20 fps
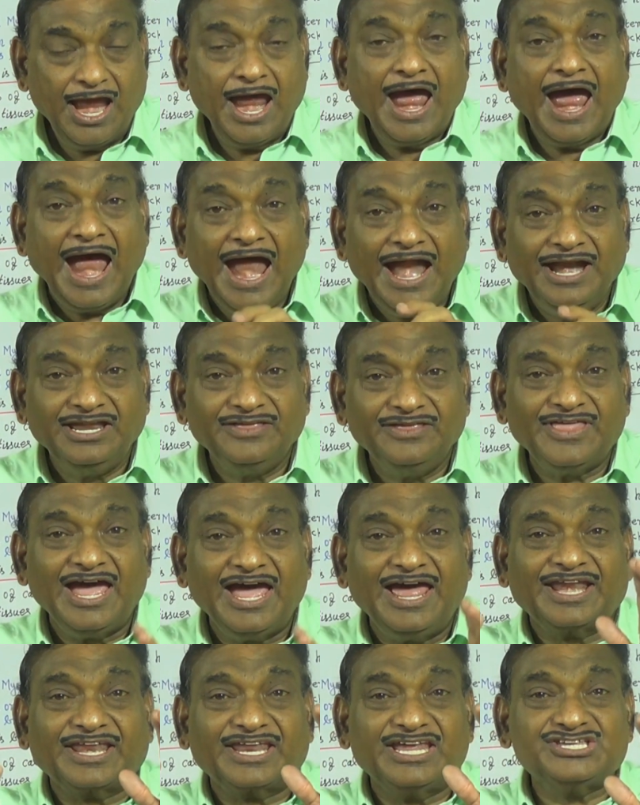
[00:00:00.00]
and
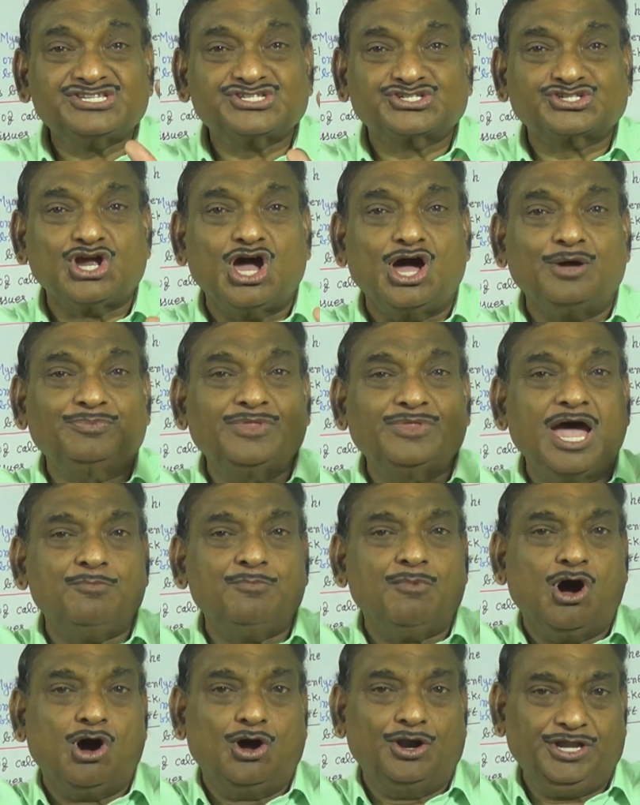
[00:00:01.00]
the rest of the
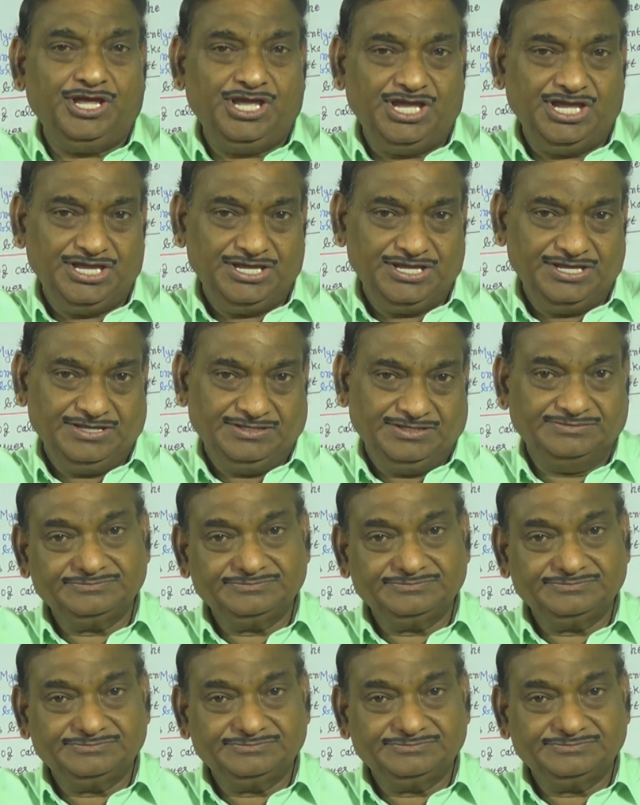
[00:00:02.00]
body.